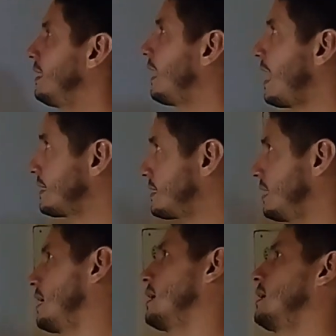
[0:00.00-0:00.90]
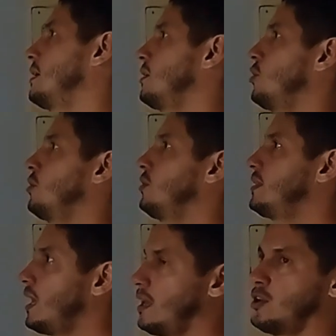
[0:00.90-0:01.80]
latte.
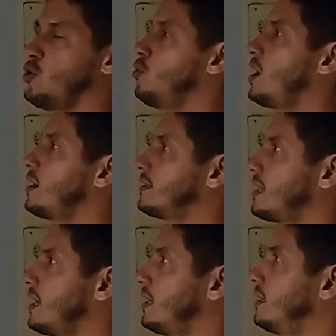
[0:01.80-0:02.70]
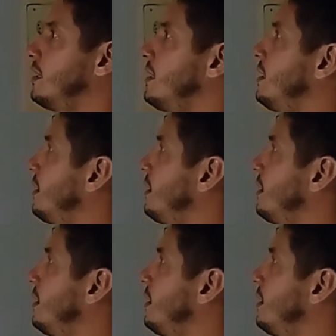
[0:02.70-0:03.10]
They, who are they?